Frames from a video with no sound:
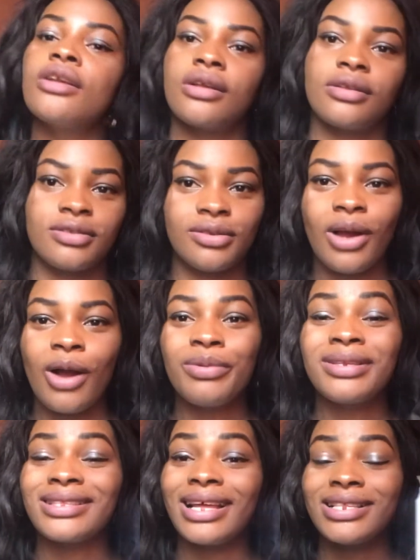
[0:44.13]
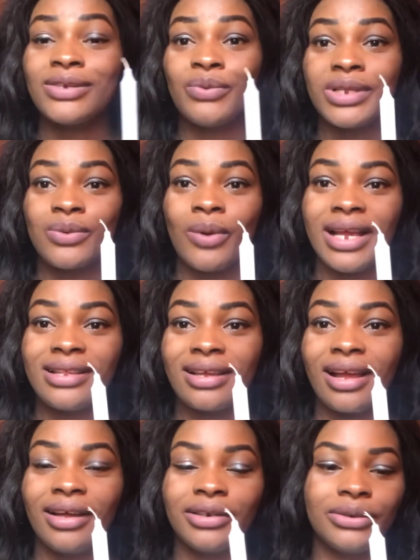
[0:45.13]
So I'll be starting with white
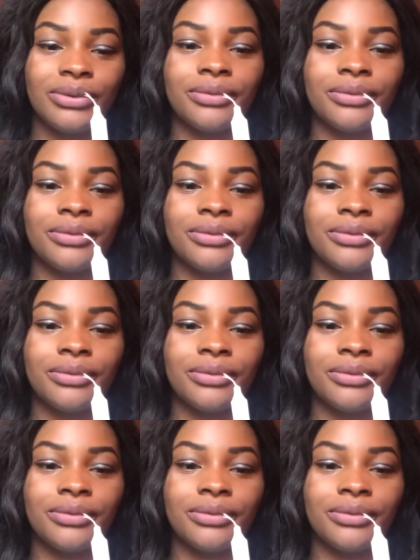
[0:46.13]
candle.